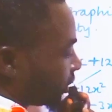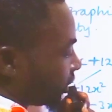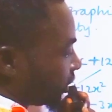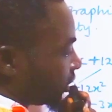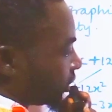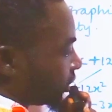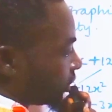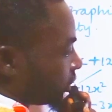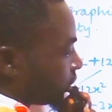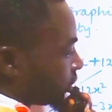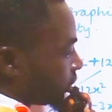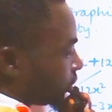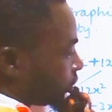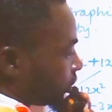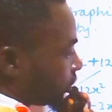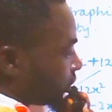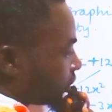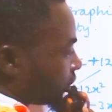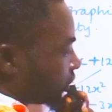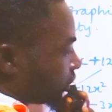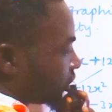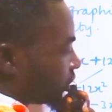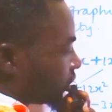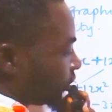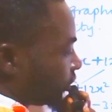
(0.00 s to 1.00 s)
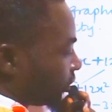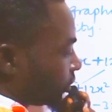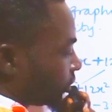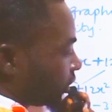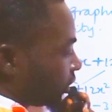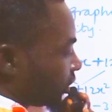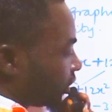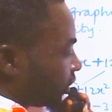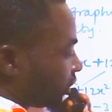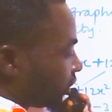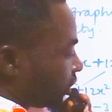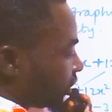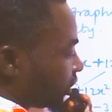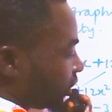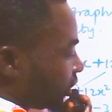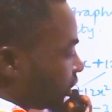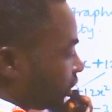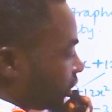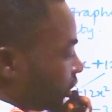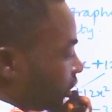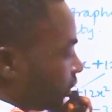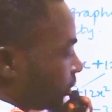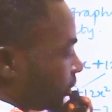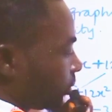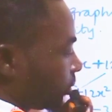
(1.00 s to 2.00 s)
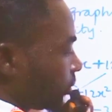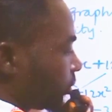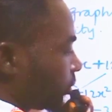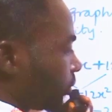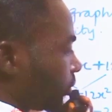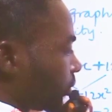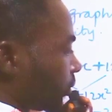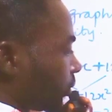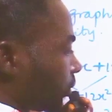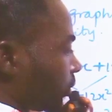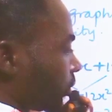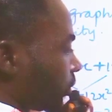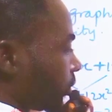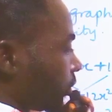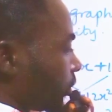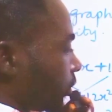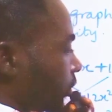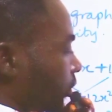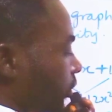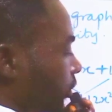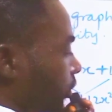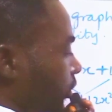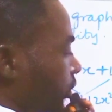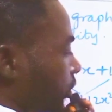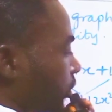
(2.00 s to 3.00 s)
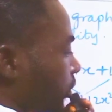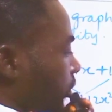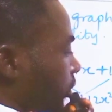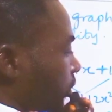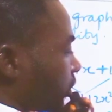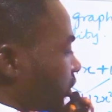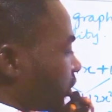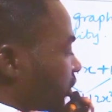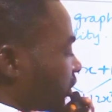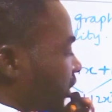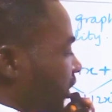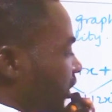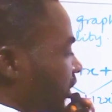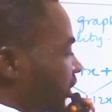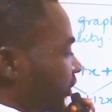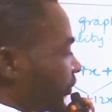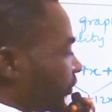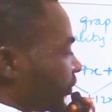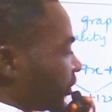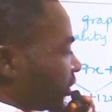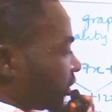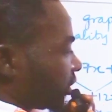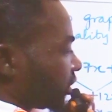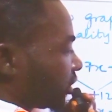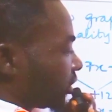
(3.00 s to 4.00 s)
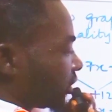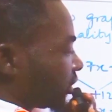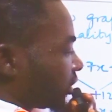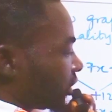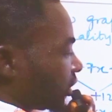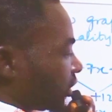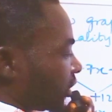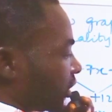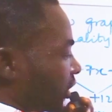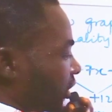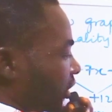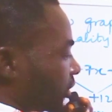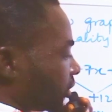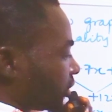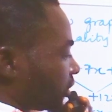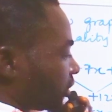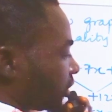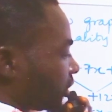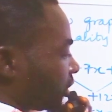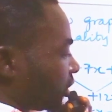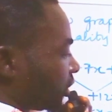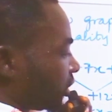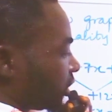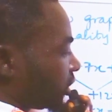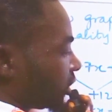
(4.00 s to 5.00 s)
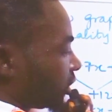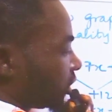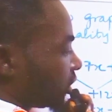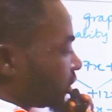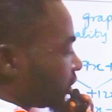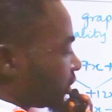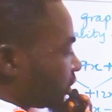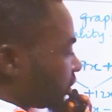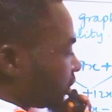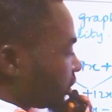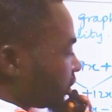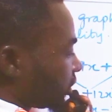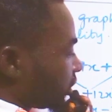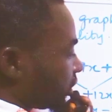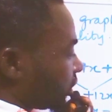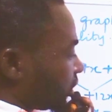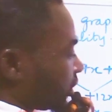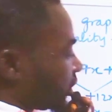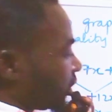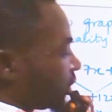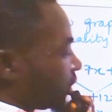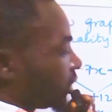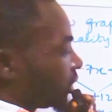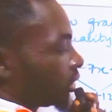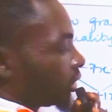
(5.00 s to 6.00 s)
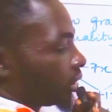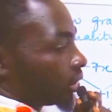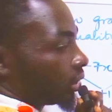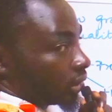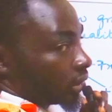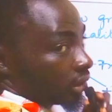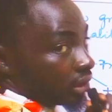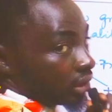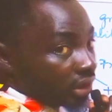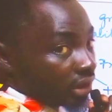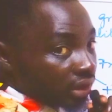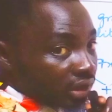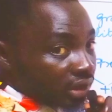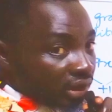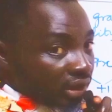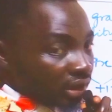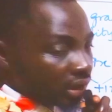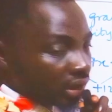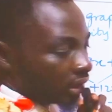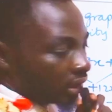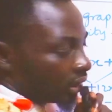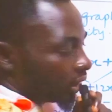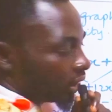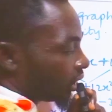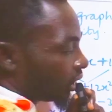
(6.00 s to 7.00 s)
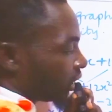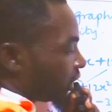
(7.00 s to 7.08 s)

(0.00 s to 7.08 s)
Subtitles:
saying which is from here 3. The sign is facing 3. That 3 is greater than